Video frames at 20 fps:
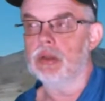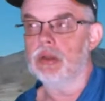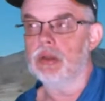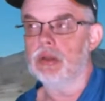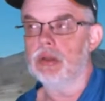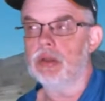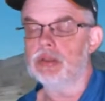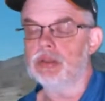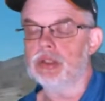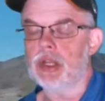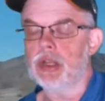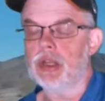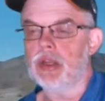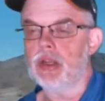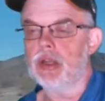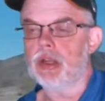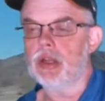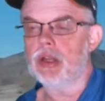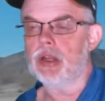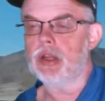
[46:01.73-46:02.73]
Thursday.
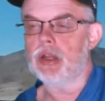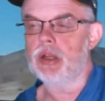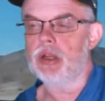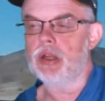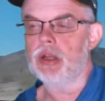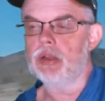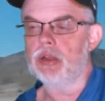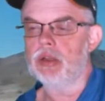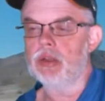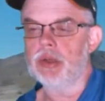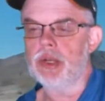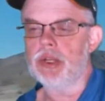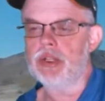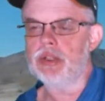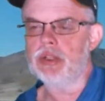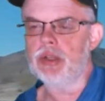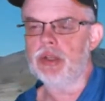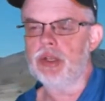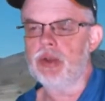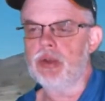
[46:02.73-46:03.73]

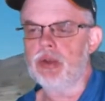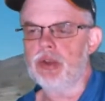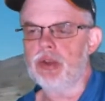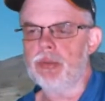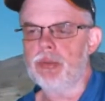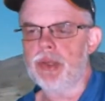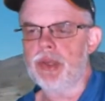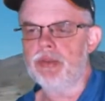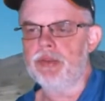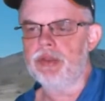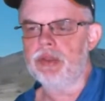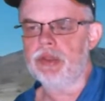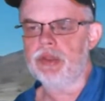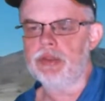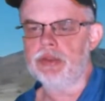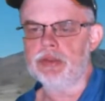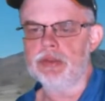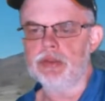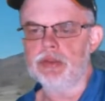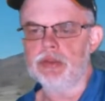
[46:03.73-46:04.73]
Lucretia, are you going up after
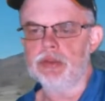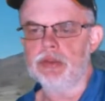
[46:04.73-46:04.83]
us?